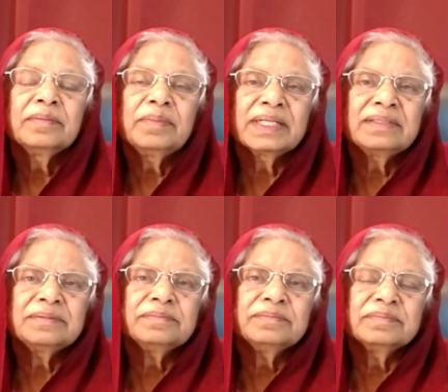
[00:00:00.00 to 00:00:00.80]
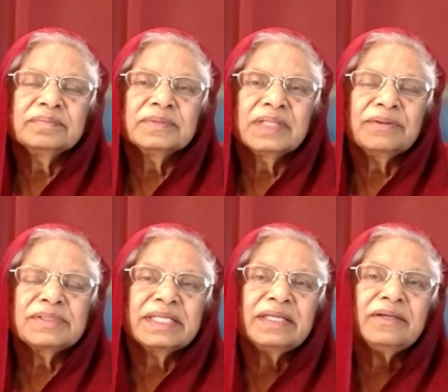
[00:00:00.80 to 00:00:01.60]
But I
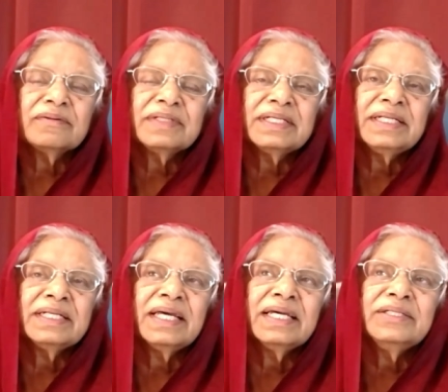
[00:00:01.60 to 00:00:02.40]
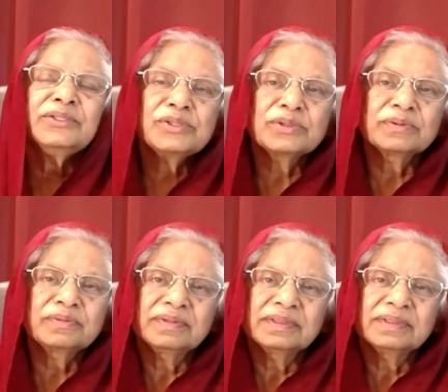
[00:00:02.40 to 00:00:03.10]
was thinking of that, and I used to